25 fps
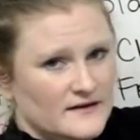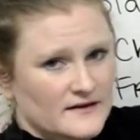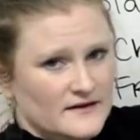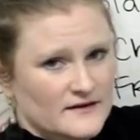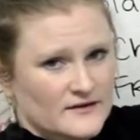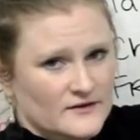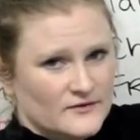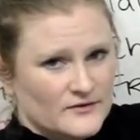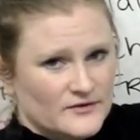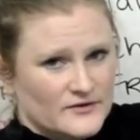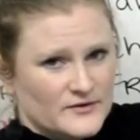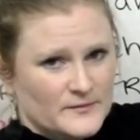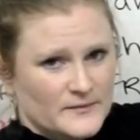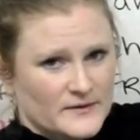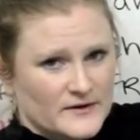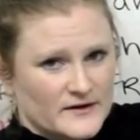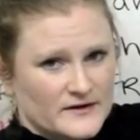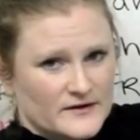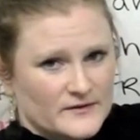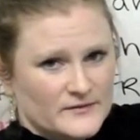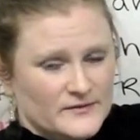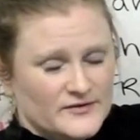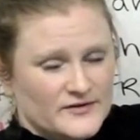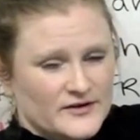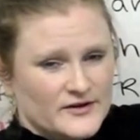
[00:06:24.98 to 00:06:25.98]
In North
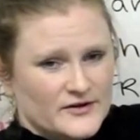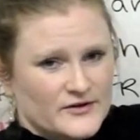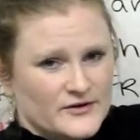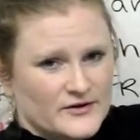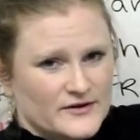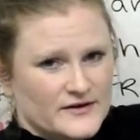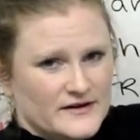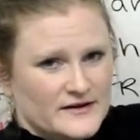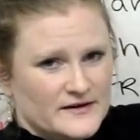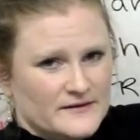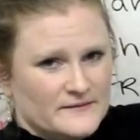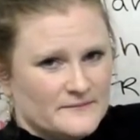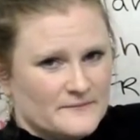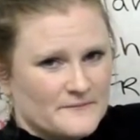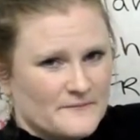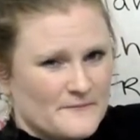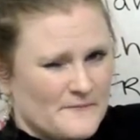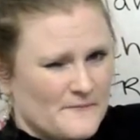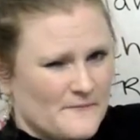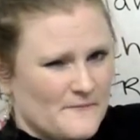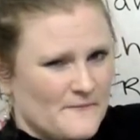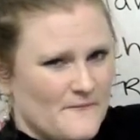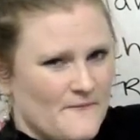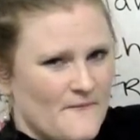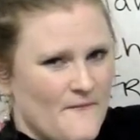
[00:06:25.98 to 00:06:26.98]
America, we say cookie.
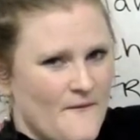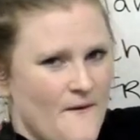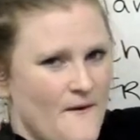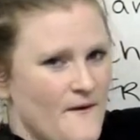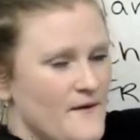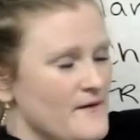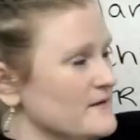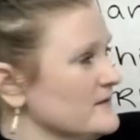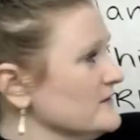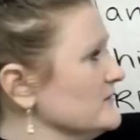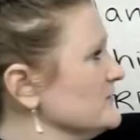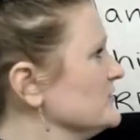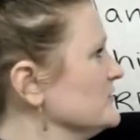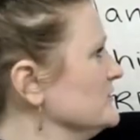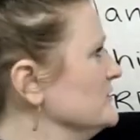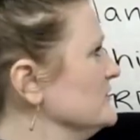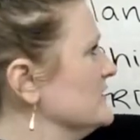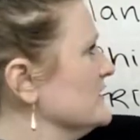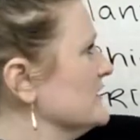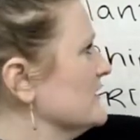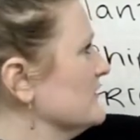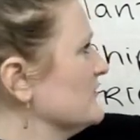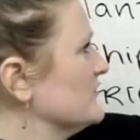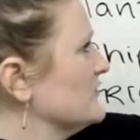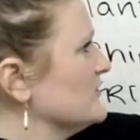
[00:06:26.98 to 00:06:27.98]
So you
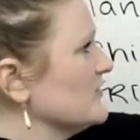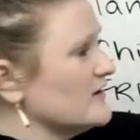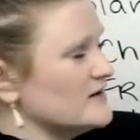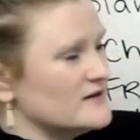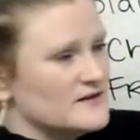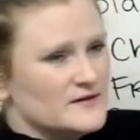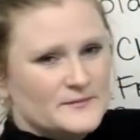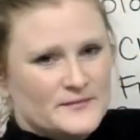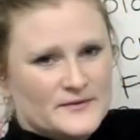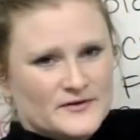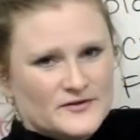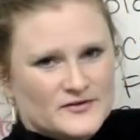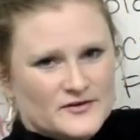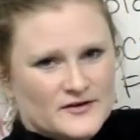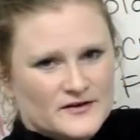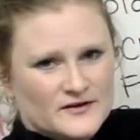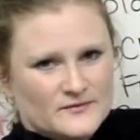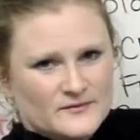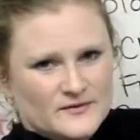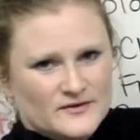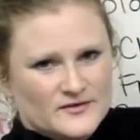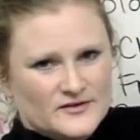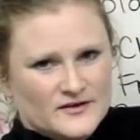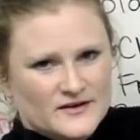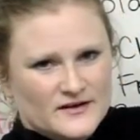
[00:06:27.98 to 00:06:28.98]
can have a chocolate
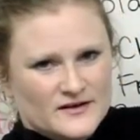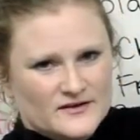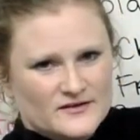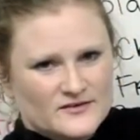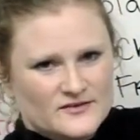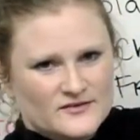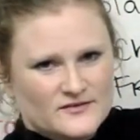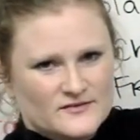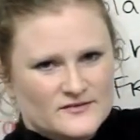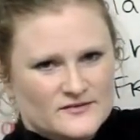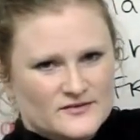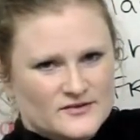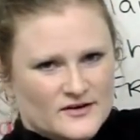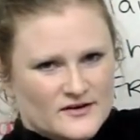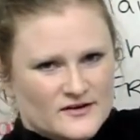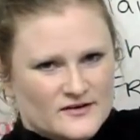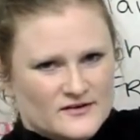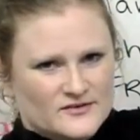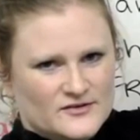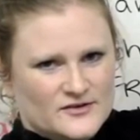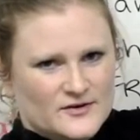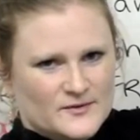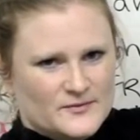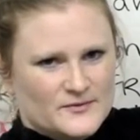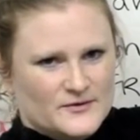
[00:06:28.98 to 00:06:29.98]
biscuit, we say
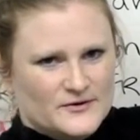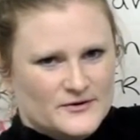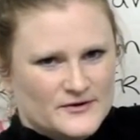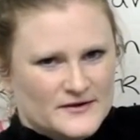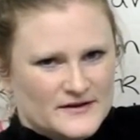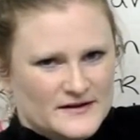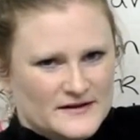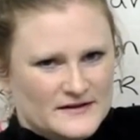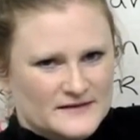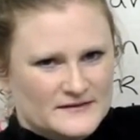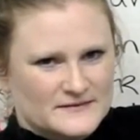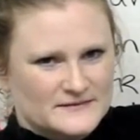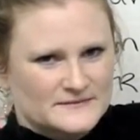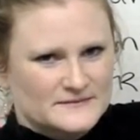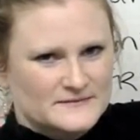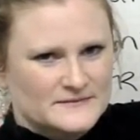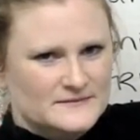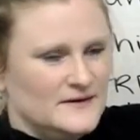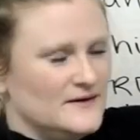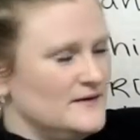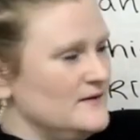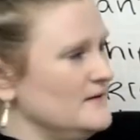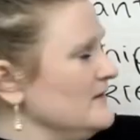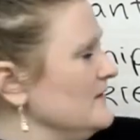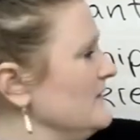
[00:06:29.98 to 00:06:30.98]
chocolate chip cookie.
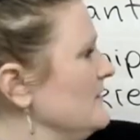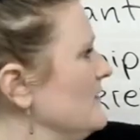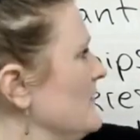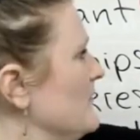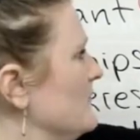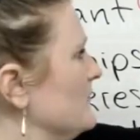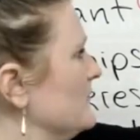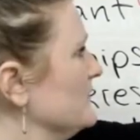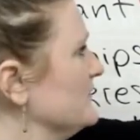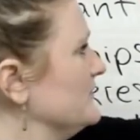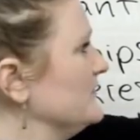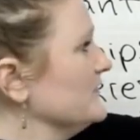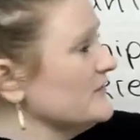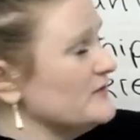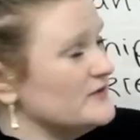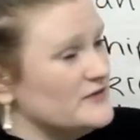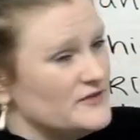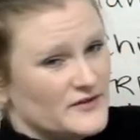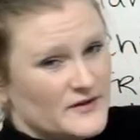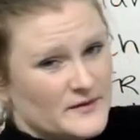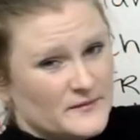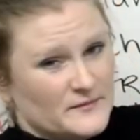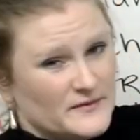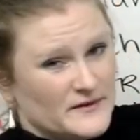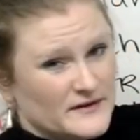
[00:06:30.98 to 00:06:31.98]
But they're the
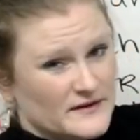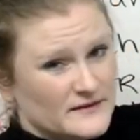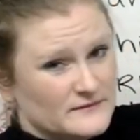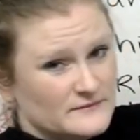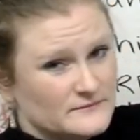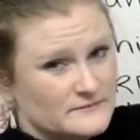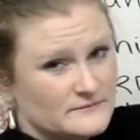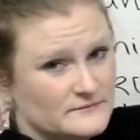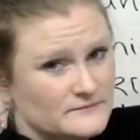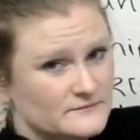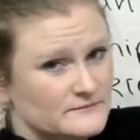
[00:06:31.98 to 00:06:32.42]
same thing.